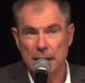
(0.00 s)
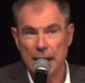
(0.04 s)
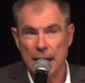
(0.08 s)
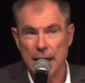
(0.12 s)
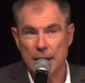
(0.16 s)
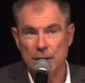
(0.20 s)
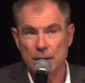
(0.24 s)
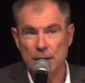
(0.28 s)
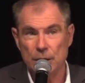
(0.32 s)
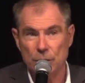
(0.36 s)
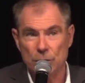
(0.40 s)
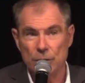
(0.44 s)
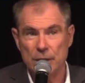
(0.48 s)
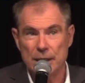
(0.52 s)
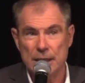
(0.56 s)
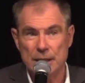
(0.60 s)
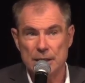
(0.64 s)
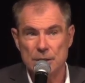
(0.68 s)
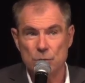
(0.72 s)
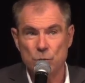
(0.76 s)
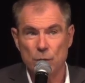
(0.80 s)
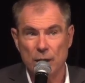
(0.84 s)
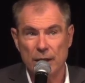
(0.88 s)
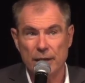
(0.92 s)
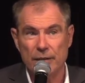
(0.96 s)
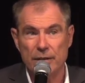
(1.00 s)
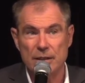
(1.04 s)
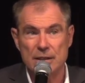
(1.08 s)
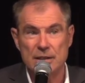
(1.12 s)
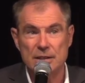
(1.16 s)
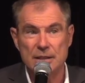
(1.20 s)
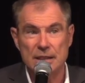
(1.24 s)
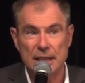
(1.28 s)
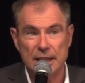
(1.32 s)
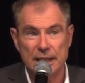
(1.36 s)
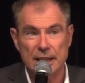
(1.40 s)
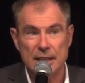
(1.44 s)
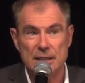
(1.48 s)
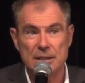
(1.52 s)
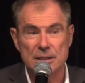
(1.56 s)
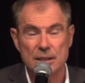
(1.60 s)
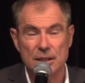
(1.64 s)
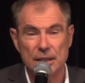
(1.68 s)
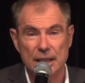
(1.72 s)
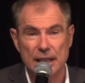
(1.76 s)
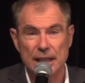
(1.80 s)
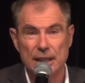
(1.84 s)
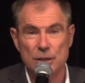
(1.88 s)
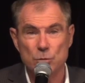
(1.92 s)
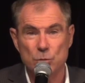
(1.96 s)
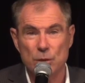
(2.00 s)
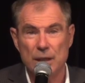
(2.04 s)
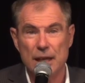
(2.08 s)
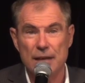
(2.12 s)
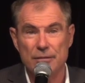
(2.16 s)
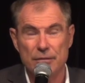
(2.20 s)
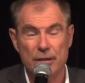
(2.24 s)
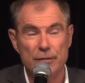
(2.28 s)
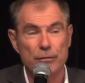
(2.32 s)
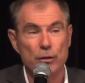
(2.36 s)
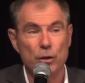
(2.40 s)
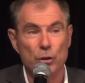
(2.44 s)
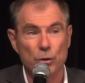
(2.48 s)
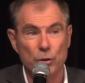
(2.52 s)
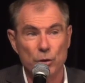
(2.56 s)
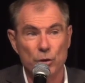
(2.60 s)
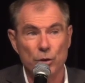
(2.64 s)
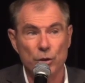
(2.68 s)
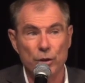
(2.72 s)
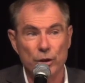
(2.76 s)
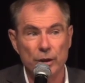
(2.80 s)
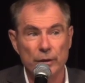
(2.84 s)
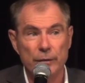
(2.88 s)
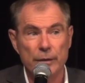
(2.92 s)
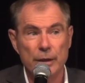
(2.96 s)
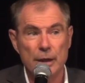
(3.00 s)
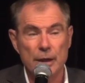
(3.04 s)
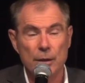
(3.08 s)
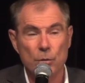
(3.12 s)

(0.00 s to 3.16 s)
and the Greens one of the silliest things we have ever heard.